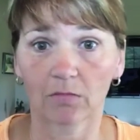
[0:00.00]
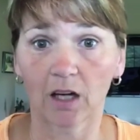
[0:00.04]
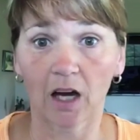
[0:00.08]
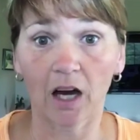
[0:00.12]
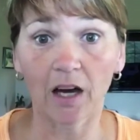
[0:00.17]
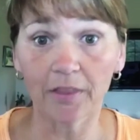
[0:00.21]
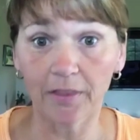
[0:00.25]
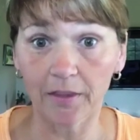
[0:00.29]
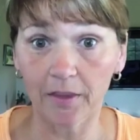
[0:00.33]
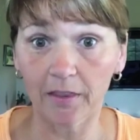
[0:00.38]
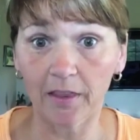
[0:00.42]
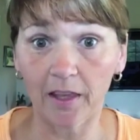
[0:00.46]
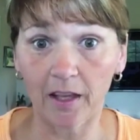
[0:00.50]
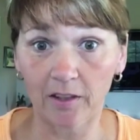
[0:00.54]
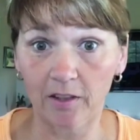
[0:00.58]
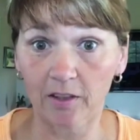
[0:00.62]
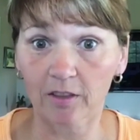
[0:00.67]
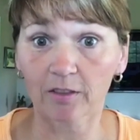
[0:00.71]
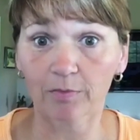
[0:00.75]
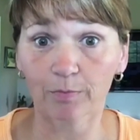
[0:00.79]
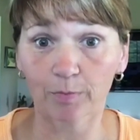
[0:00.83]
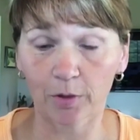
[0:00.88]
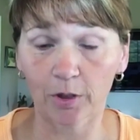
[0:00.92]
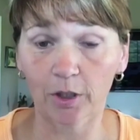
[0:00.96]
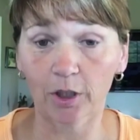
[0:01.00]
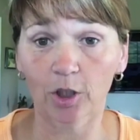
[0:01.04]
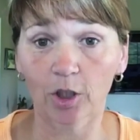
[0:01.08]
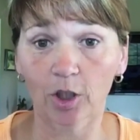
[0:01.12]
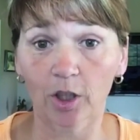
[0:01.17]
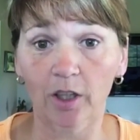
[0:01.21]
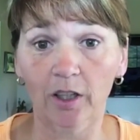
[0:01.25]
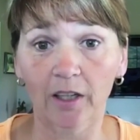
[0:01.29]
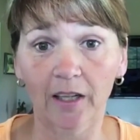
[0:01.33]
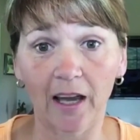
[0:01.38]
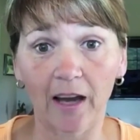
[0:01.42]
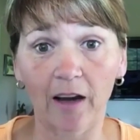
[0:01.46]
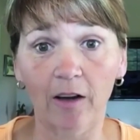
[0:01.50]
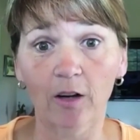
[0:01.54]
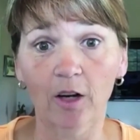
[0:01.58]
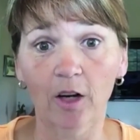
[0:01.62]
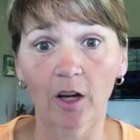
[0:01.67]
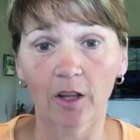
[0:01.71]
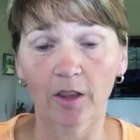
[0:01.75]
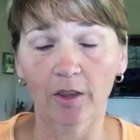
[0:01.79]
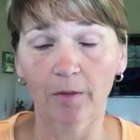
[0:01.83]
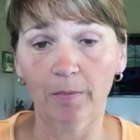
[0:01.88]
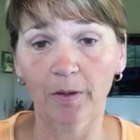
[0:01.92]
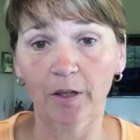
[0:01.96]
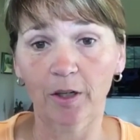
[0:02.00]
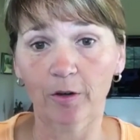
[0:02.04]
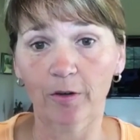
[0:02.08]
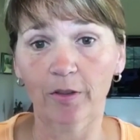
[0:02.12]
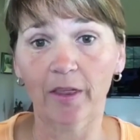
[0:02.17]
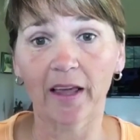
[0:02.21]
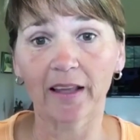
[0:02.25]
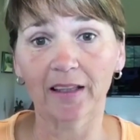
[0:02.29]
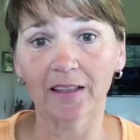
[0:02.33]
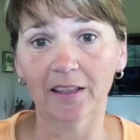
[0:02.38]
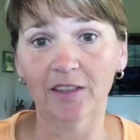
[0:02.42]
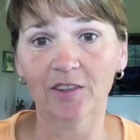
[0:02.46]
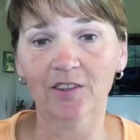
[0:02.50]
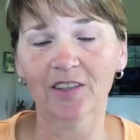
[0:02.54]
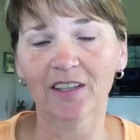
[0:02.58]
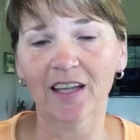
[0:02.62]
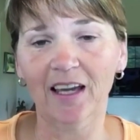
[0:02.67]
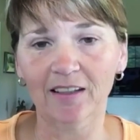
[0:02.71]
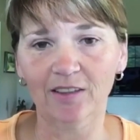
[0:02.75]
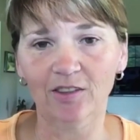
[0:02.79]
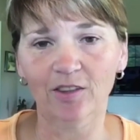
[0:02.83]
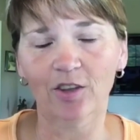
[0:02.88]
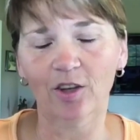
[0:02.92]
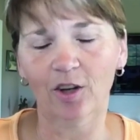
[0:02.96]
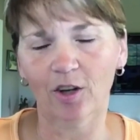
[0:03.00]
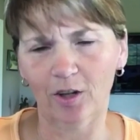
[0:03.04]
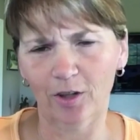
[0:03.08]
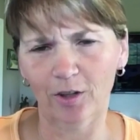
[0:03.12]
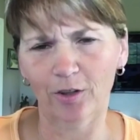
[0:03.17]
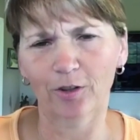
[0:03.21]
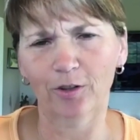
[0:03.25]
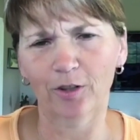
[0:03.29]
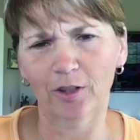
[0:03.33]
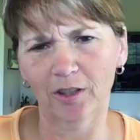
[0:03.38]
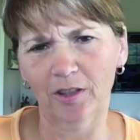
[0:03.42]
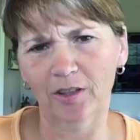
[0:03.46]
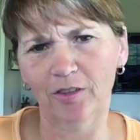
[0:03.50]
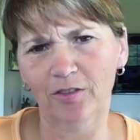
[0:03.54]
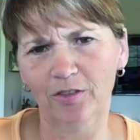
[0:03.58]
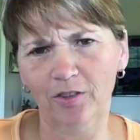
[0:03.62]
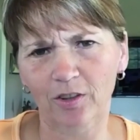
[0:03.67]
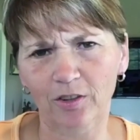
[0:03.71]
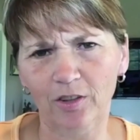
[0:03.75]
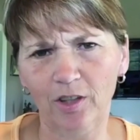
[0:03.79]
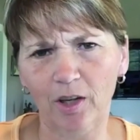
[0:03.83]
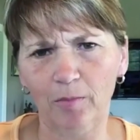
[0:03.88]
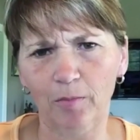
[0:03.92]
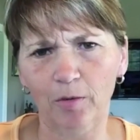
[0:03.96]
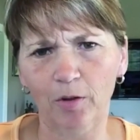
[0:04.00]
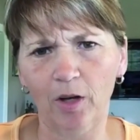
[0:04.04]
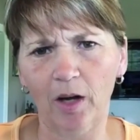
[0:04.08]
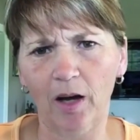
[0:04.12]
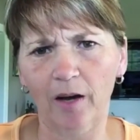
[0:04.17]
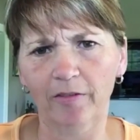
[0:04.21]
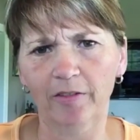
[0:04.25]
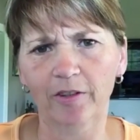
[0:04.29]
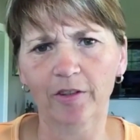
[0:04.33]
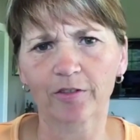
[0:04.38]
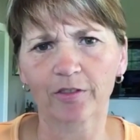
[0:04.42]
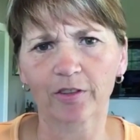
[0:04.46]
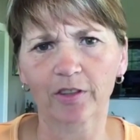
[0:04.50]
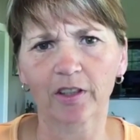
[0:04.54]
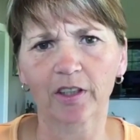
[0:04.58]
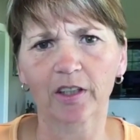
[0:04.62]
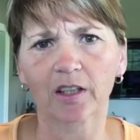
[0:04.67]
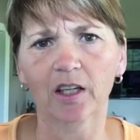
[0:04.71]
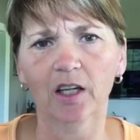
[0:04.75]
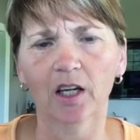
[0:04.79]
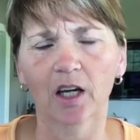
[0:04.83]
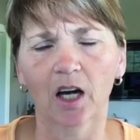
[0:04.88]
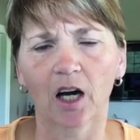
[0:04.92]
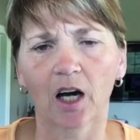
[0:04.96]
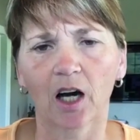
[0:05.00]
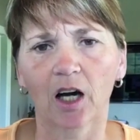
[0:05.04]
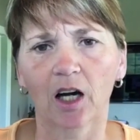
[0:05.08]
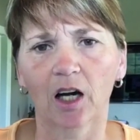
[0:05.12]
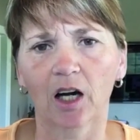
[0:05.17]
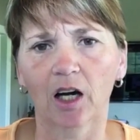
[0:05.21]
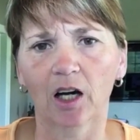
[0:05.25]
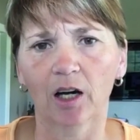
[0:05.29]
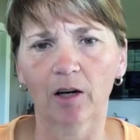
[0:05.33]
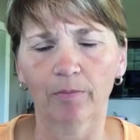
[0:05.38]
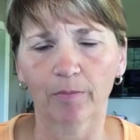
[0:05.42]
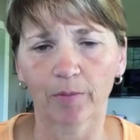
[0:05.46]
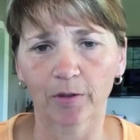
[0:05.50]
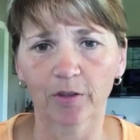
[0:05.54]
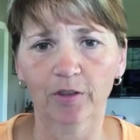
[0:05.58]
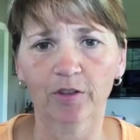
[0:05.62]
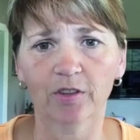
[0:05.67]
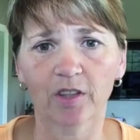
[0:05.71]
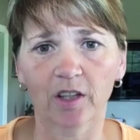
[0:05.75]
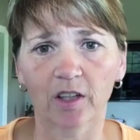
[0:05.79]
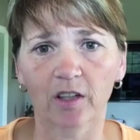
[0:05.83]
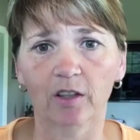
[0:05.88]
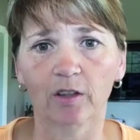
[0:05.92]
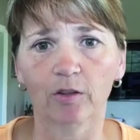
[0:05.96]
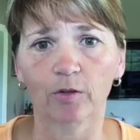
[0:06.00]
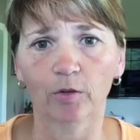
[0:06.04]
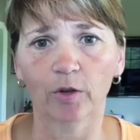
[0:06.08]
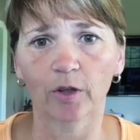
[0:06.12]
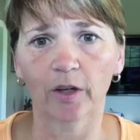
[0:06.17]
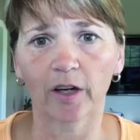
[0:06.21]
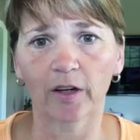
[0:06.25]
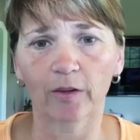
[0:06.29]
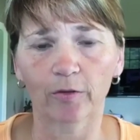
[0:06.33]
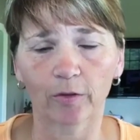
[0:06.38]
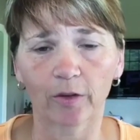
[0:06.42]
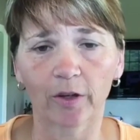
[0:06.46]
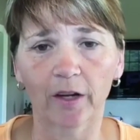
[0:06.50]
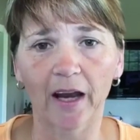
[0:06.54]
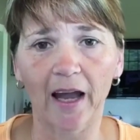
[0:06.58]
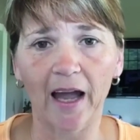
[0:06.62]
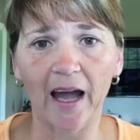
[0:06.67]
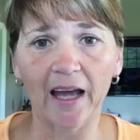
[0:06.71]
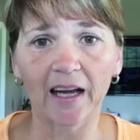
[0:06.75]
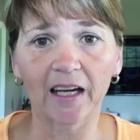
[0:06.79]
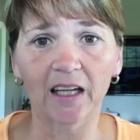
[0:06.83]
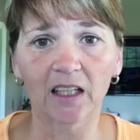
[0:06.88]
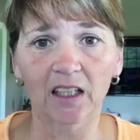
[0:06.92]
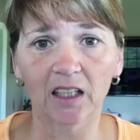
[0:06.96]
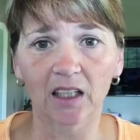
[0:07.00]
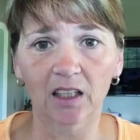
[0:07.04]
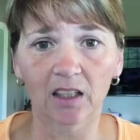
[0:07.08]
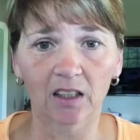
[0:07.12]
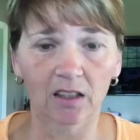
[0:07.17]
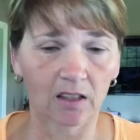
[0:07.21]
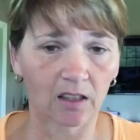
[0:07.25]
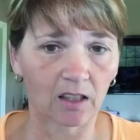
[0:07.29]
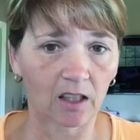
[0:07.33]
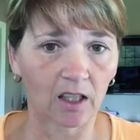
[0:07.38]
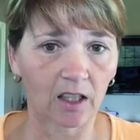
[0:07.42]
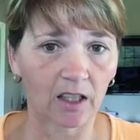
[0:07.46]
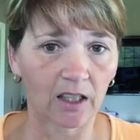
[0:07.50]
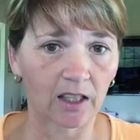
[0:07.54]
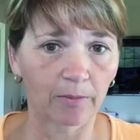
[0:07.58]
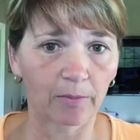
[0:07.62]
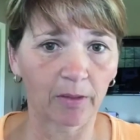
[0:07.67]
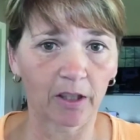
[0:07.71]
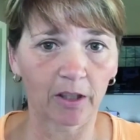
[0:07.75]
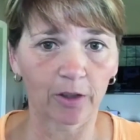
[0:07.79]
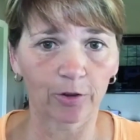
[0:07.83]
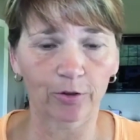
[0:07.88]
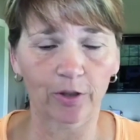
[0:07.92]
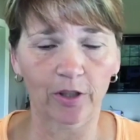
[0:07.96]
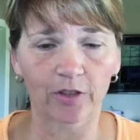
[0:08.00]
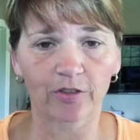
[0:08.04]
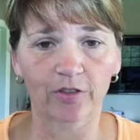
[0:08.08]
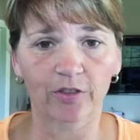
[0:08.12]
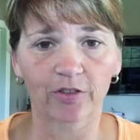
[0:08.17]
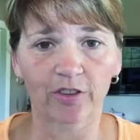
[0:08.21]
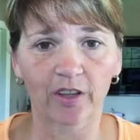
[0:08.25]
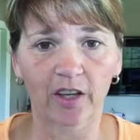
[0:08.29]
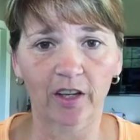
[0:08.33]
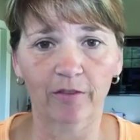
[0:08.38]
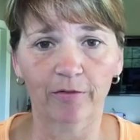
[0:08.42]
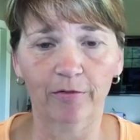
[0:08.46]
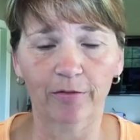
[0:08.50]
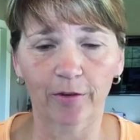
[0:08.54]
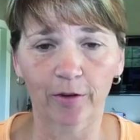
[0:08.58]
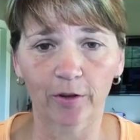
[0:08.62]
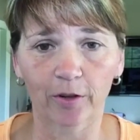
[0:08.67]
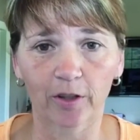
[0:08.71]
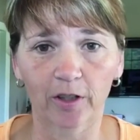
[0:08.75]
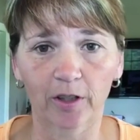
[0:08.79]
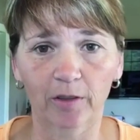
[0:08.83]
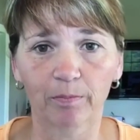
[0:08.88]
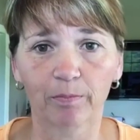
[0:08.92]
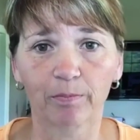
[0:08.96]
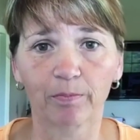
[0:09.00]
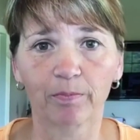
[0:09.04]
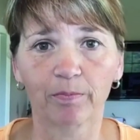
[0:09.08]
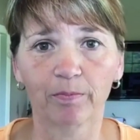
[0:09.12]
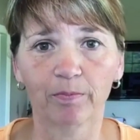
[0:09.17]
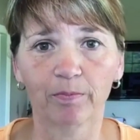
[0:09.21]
I think that's pretty good. Now, the bigger that list gets, the harder it is to double, obviously. But still, we're adding email addresses at a very